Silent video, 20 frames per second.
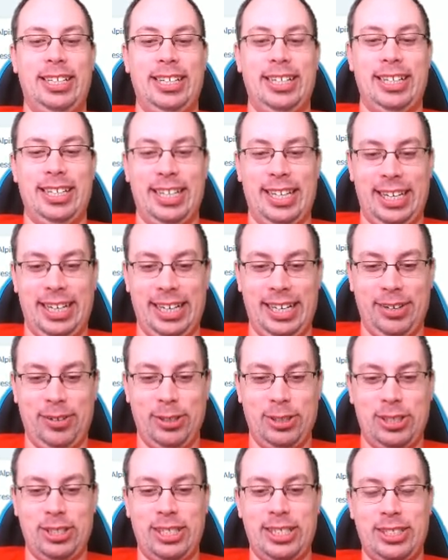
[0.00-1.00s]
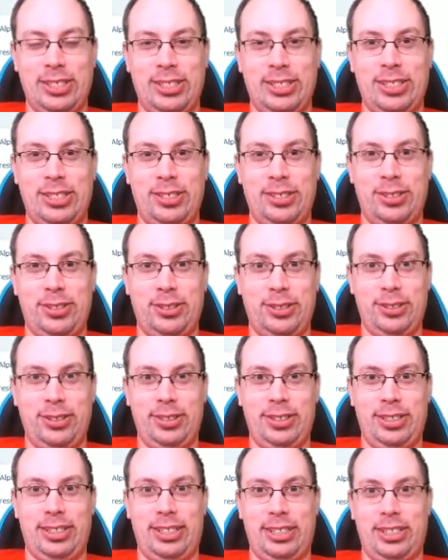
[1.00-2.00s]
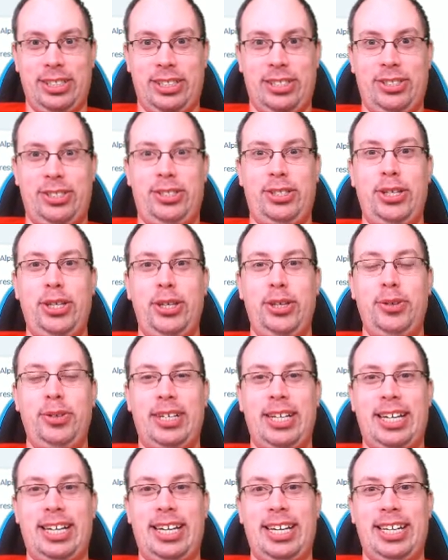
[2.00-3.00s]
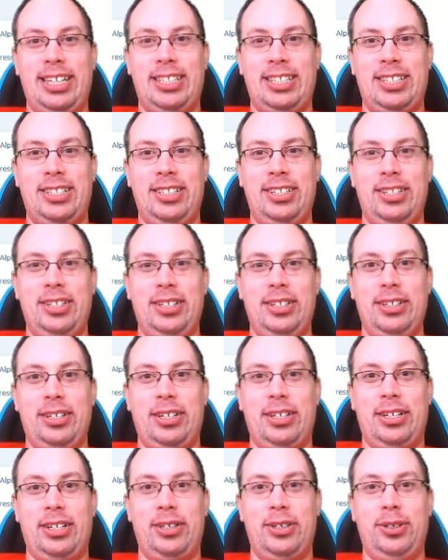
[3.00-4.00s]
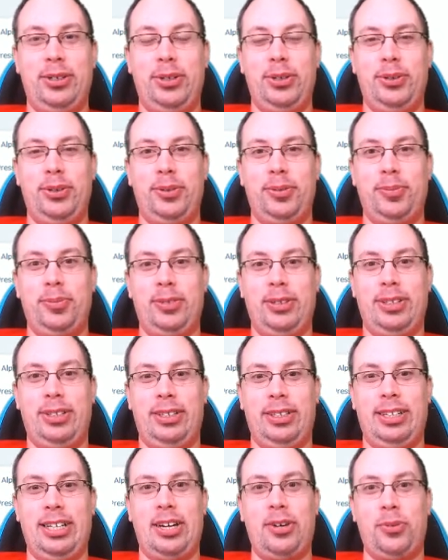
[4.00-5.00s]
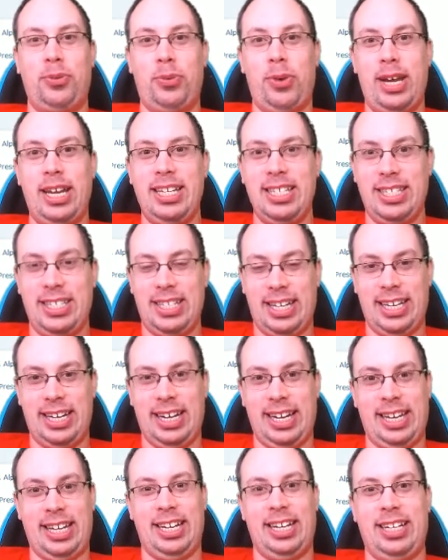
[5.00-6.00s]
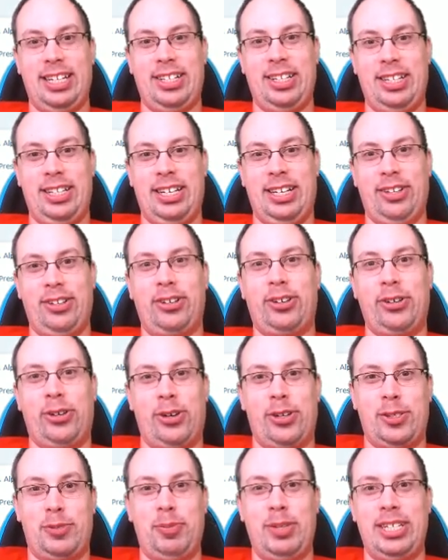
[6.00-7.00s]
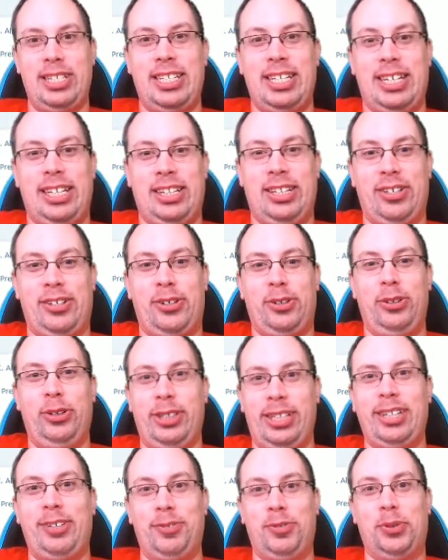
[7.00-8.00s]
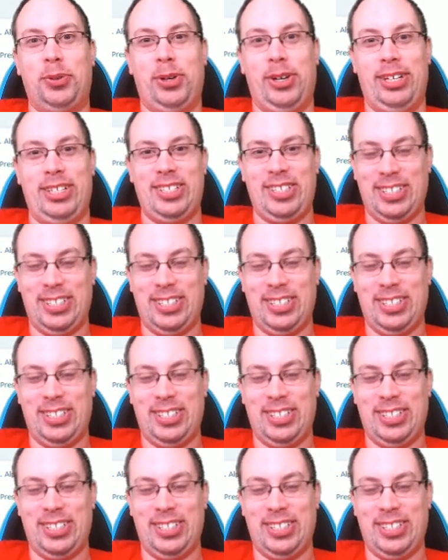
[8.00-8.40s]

And it was just two guys who got wasted, and now their car is missing, and they're looking for it.